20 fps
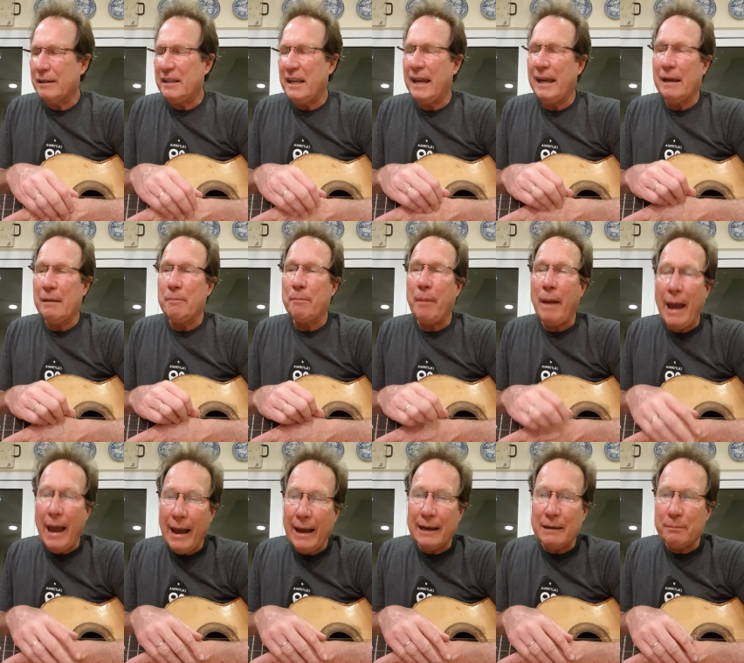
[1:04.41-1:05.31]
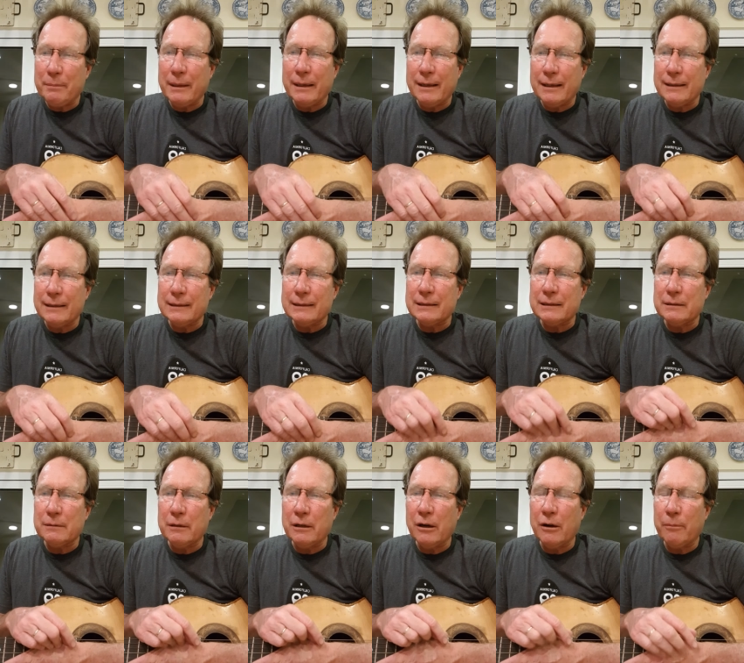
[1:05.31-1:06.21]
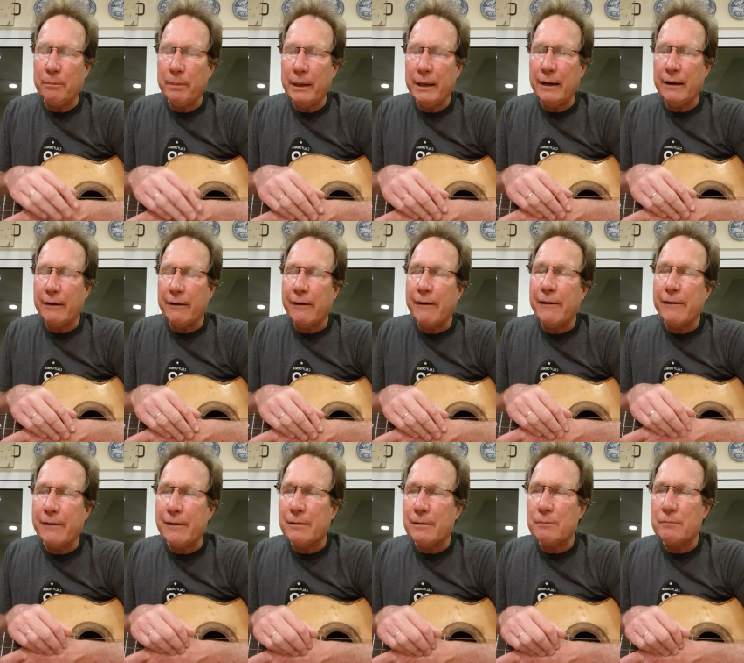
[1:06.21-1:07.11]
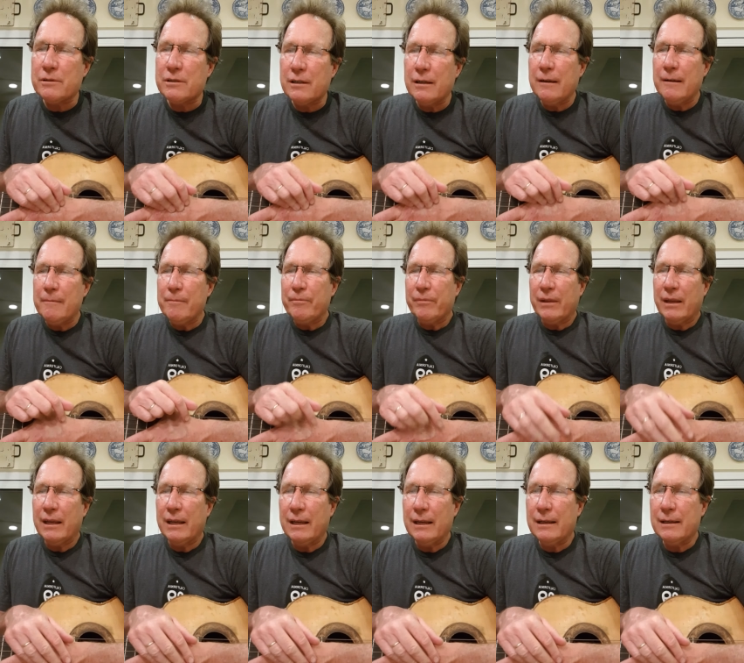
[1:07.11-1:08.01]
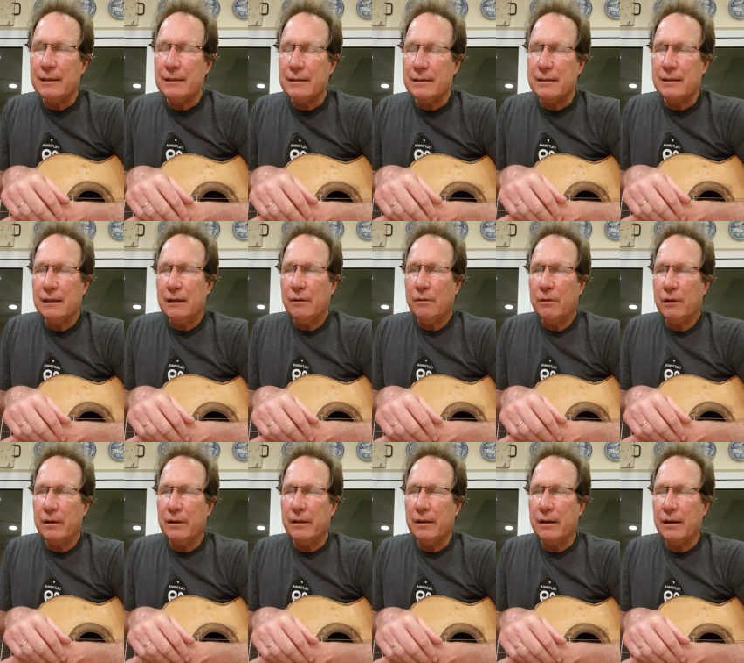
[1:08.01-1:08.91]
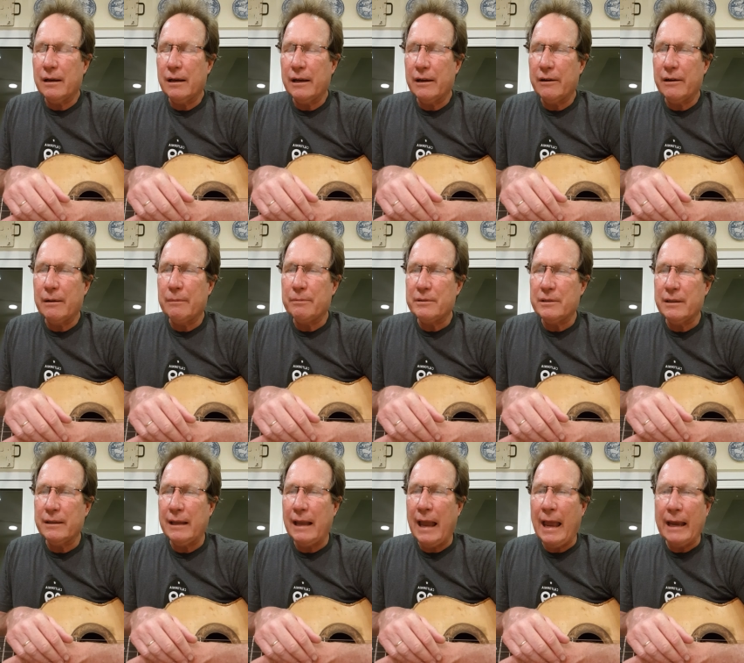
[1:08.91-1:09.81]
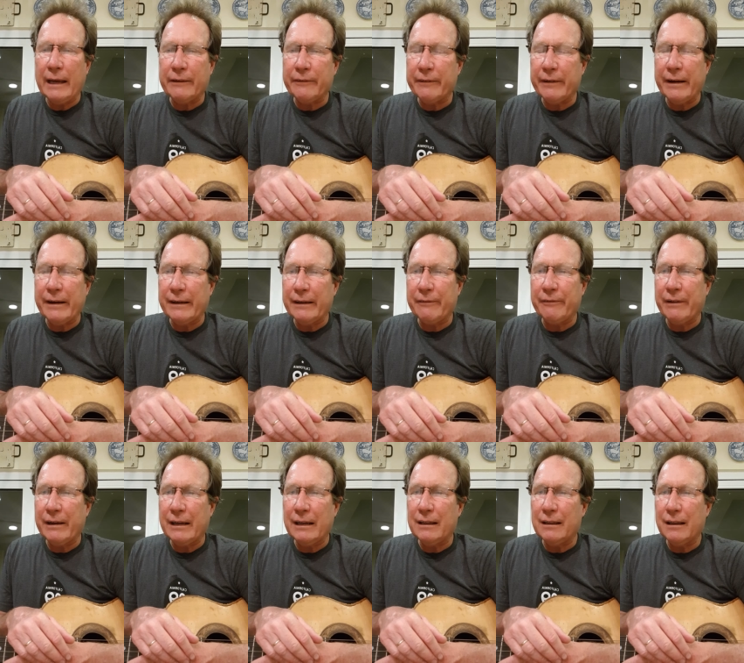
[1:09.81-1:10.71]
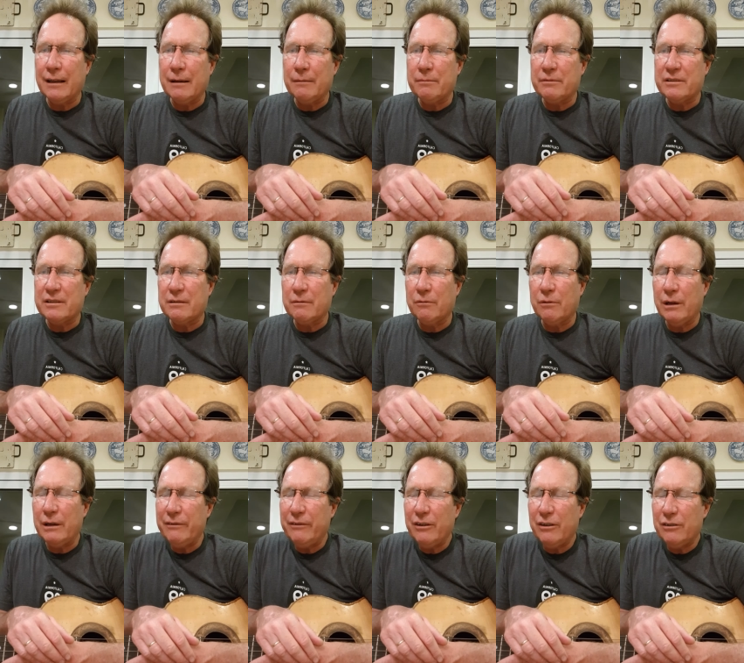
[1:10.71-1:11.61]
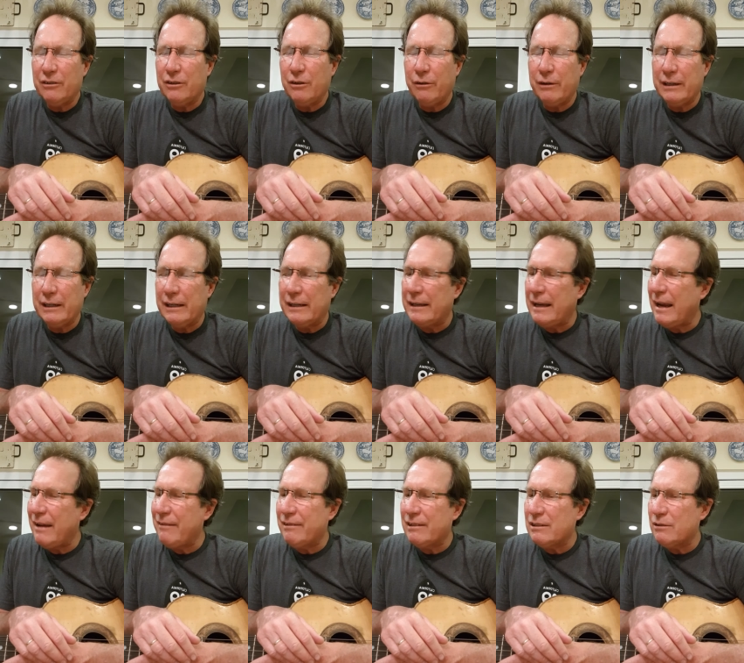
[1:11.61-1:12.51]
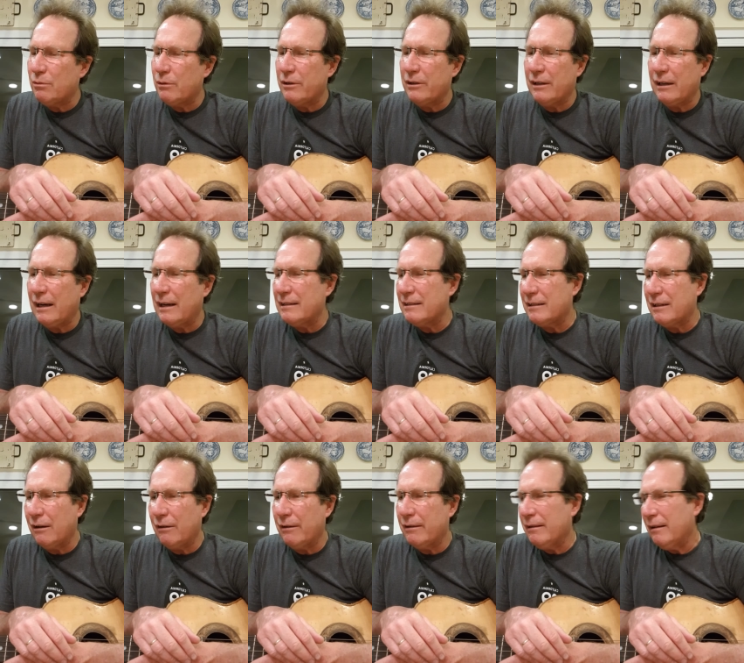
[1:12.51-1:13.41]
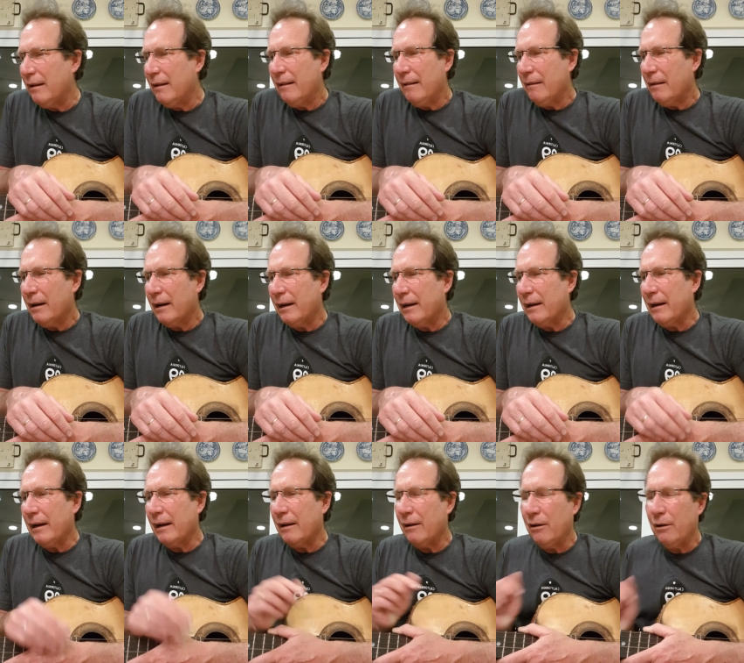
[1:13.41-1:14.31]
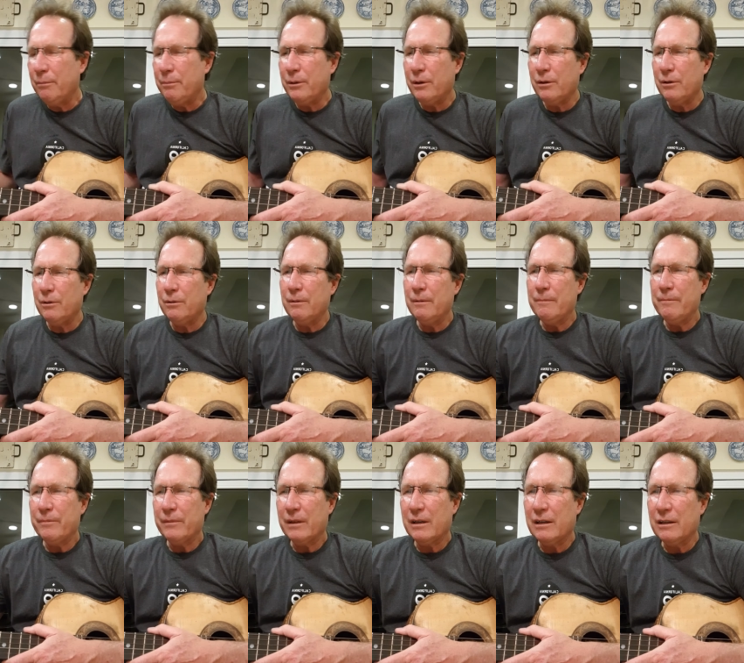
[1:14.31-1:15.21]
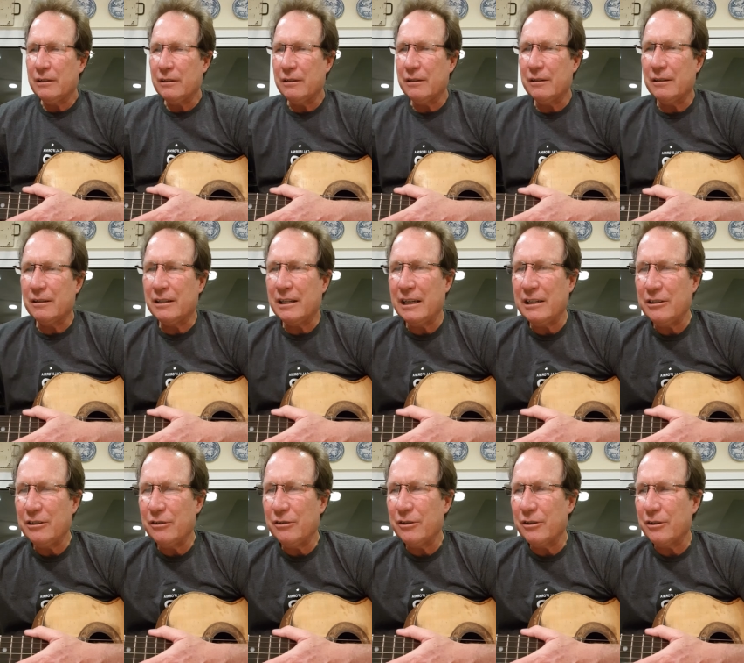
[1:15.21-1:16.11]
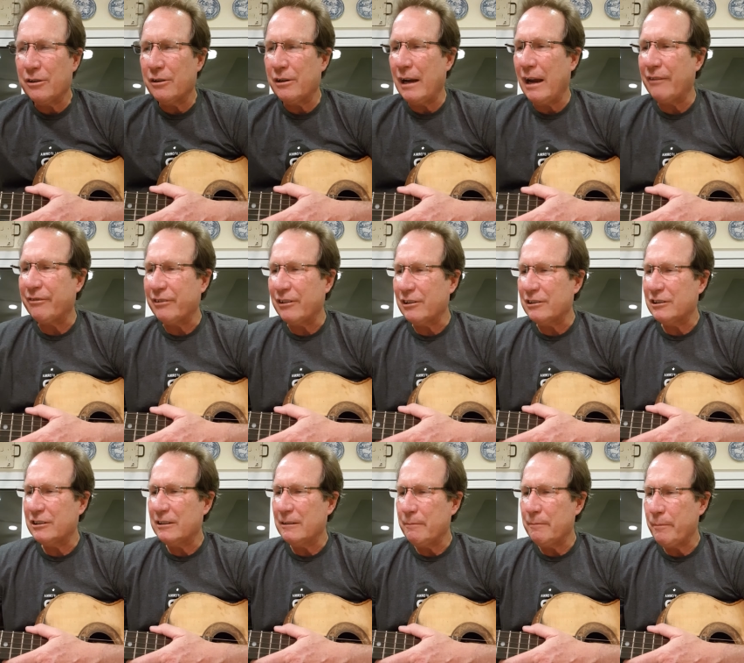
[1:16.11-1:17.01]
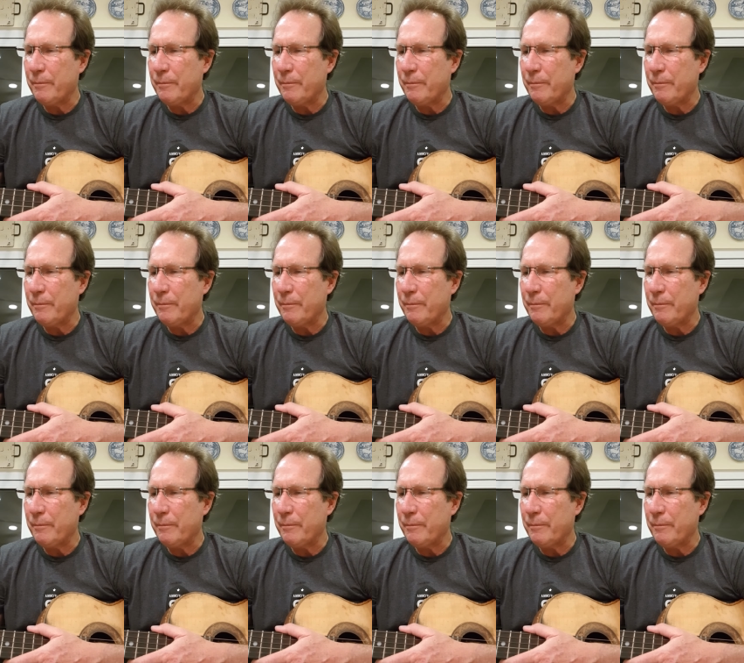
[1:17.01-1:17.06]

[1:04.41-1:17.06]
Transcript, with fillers: to take it back because, you know, peanut harms he is one of the higher ups in the Aggie Running Clubs. One of you going to Davis? Where are you guys going? I, I hope you continue your efforts.